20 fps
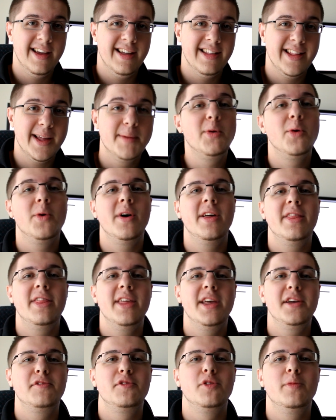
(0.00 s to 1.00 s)
Number one
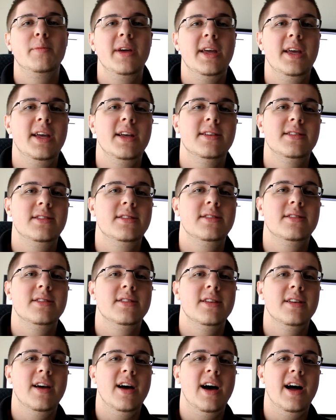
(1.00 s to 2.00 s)
thing for me
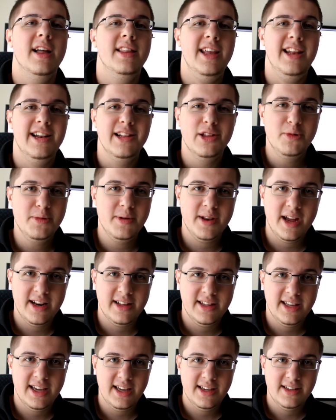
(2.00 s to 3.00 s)
is I need
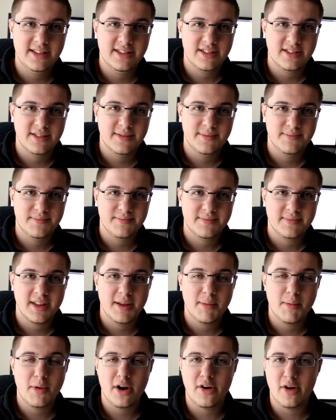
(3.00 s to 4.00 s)
illuminated keys.
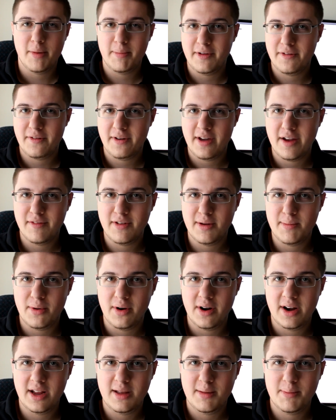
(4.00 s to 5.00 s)
It might not be for
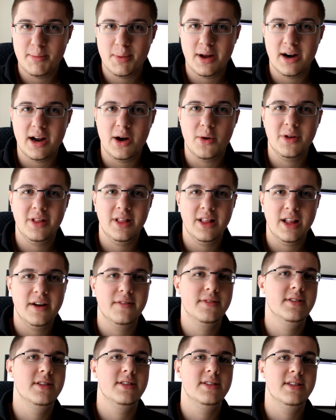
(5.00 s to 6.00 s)
everybody, but I would
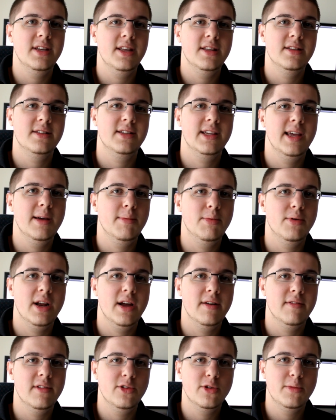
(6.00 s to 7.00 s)
love to see this keyboard
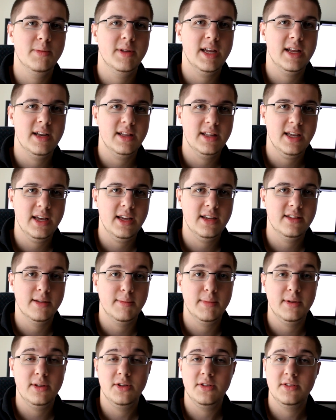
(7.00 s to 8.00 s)
have illuminated keys.
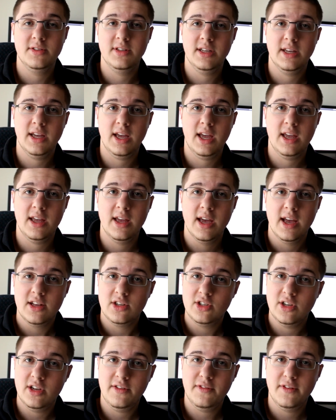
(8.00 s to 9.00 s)
I've been using a
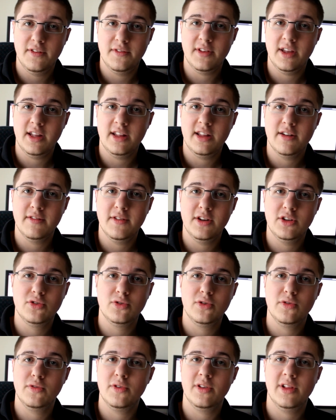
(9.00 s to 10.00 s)
G15, the
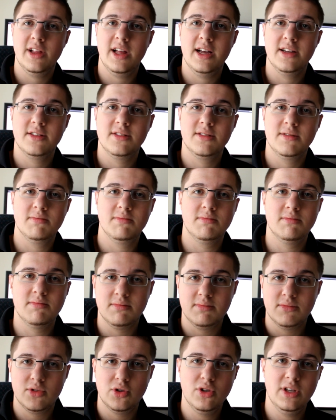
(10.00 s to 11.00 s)
original, for the last
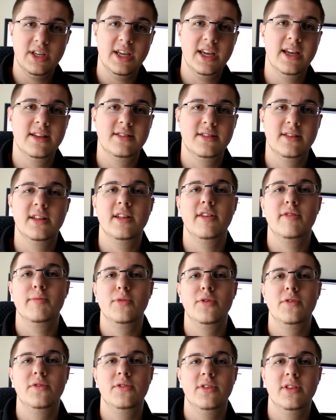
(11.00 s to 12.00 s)
2 years, and then I've
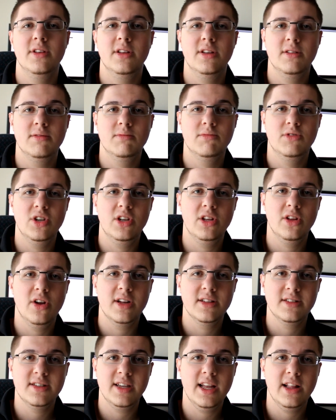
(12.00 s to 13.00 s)
moved to the
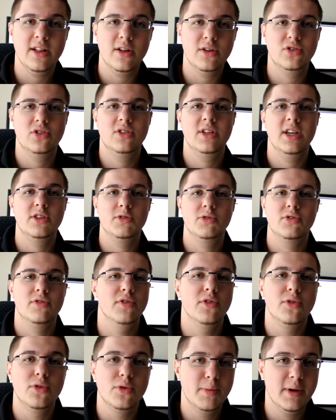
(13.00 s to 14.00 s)
G19 Logitechs, which
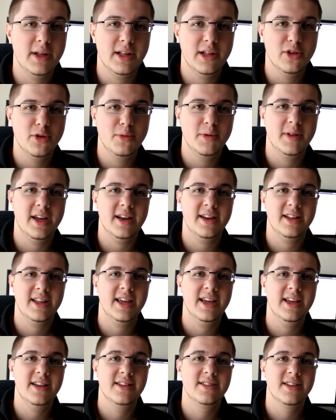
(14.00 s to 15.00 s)
have all been illuminated
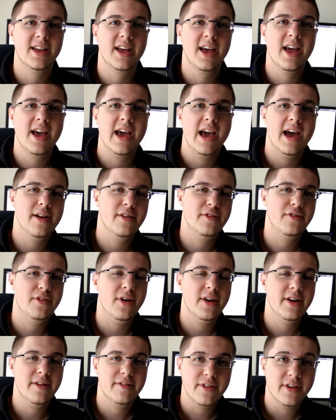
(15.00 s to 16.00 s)
keys, and I
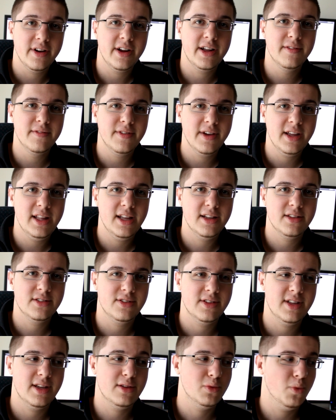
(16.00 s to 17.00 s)
find it very convenient.
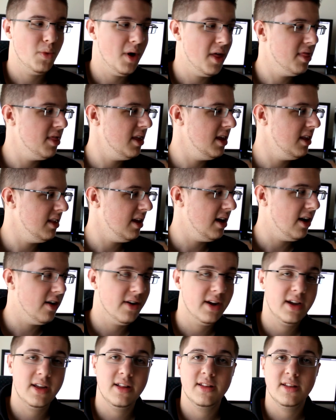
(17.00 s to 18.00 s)
So that's one thing that I
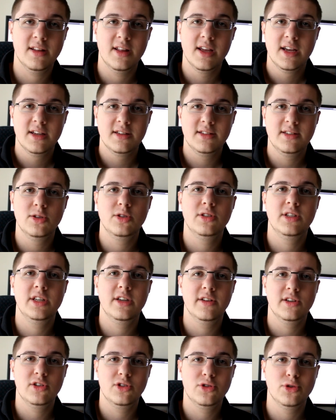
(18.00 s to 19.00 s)
reckon
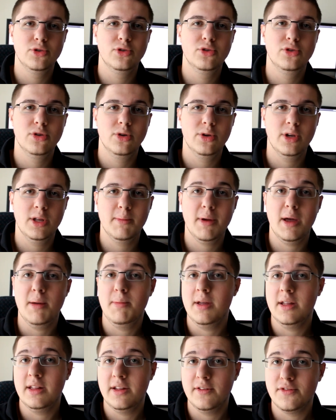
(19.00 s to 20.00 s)
SteelSeries should do in
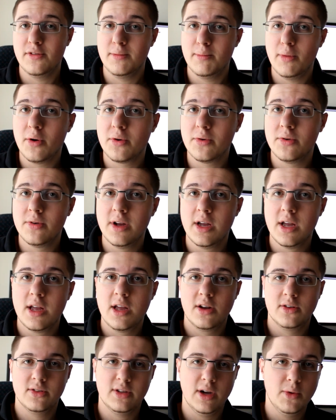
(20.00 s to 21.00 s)
maybe a different model,
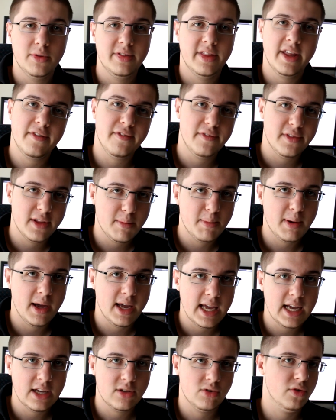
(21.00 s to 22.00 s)
because I would definitely
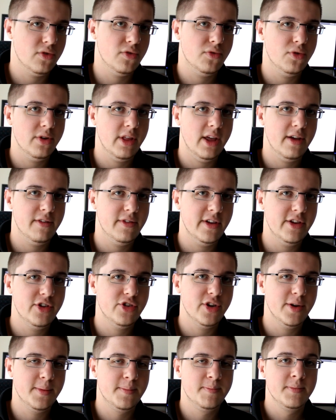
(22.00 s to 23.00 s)
pay extra for that
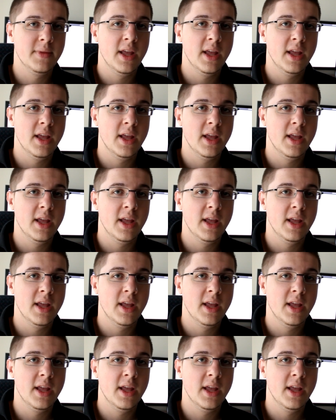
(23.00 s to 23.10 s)
feature.